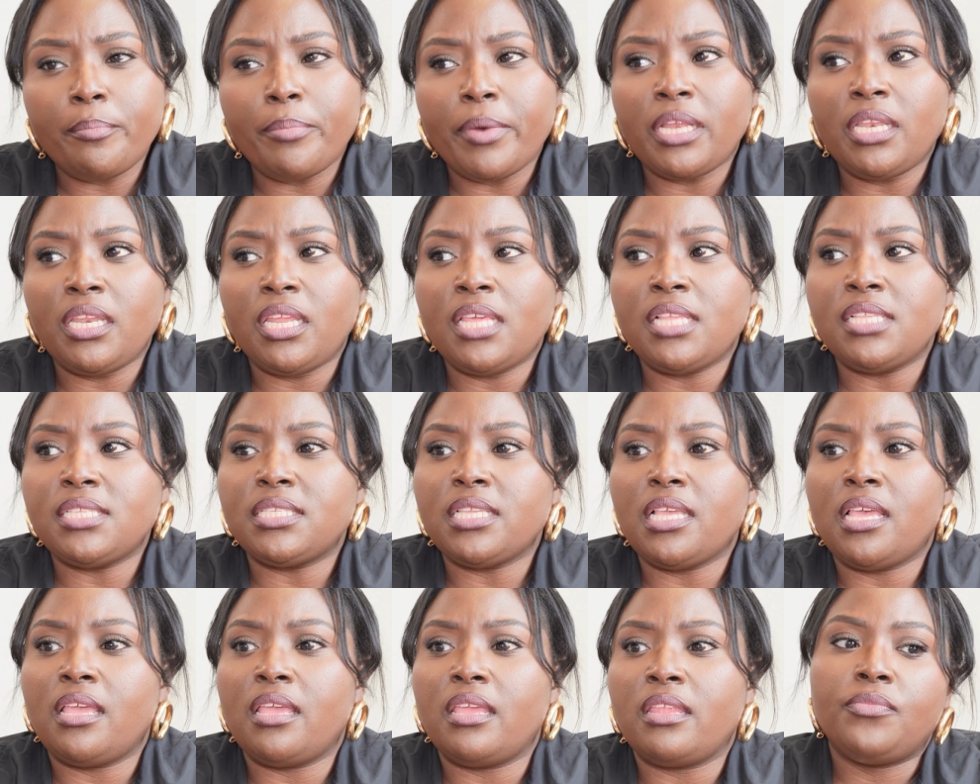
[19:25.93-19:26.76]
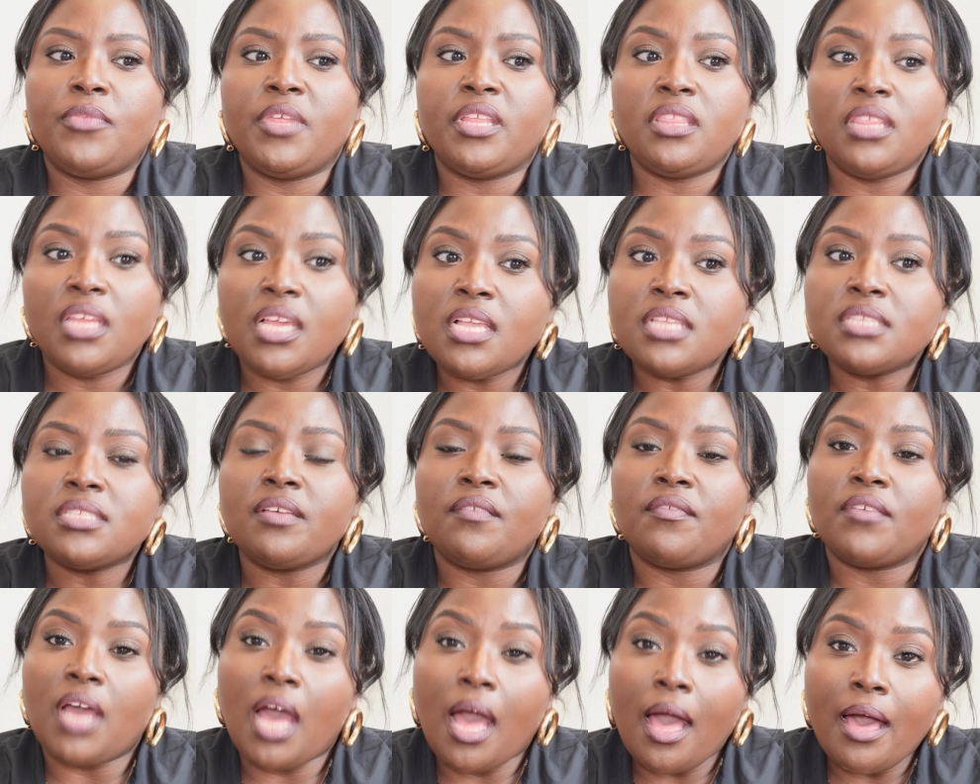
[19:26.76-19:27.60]
abundance in the things
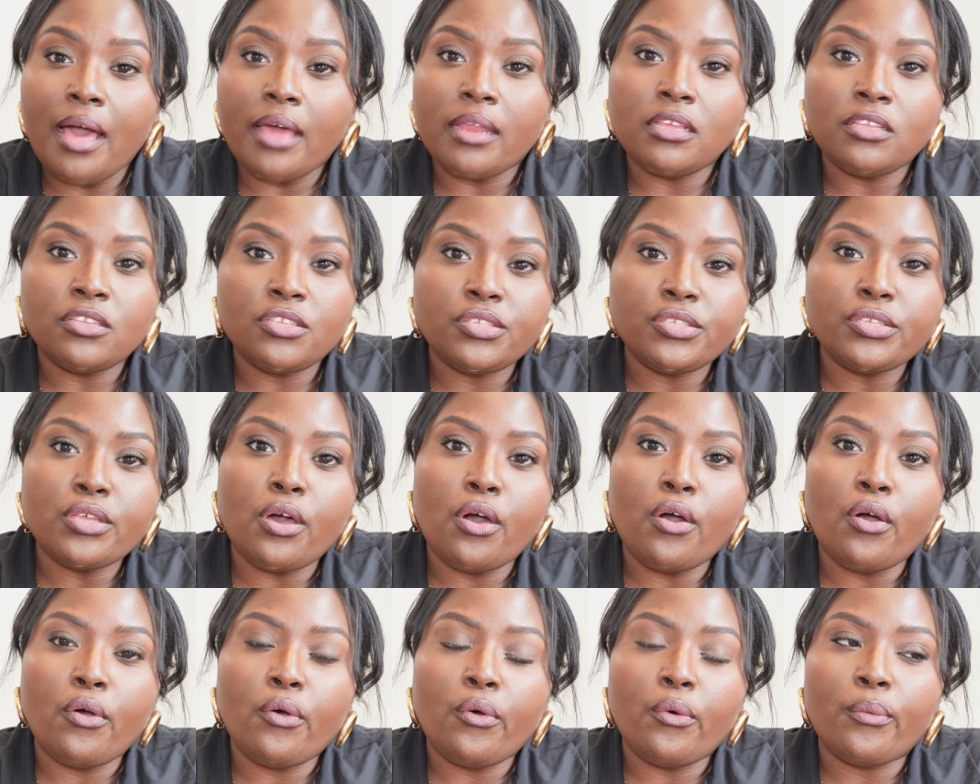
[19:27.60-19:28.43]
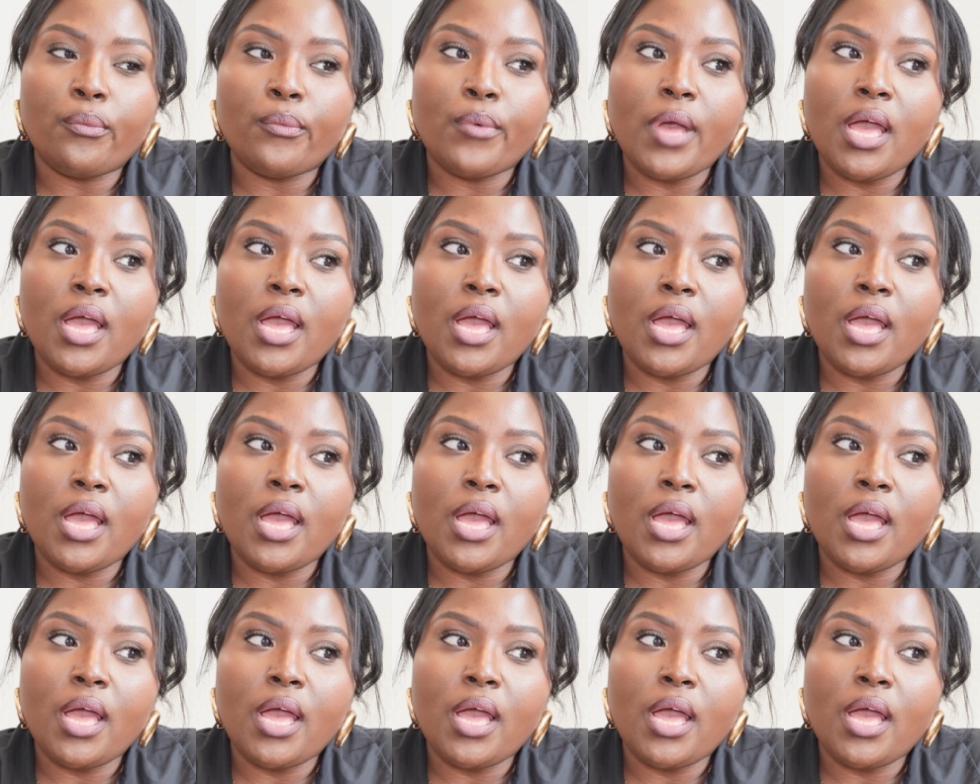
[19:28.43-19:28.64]
of god and so